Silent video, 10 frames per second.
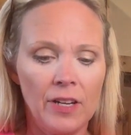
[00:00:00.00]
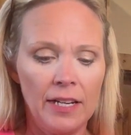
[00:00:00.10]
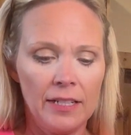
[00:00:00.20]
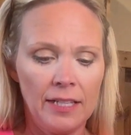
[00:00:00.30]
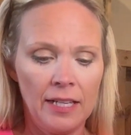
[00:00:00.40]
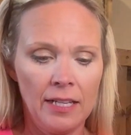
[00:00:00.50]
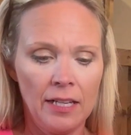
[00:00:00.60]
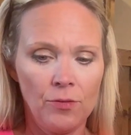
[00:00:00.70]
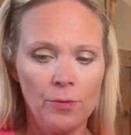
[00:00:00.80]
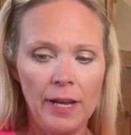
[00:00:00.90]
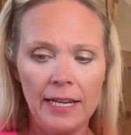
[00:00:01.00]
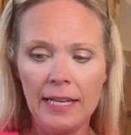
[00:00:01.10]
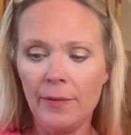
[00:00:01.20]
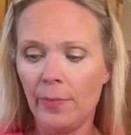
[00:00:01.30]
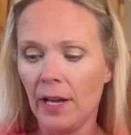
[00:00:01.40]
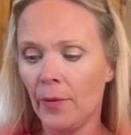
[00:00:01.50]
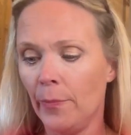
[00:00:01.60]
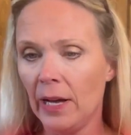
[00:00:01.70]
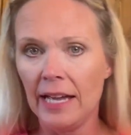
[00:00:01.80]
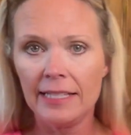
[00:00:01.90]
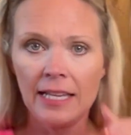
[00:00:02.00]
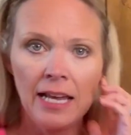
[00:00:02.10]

got it ready, but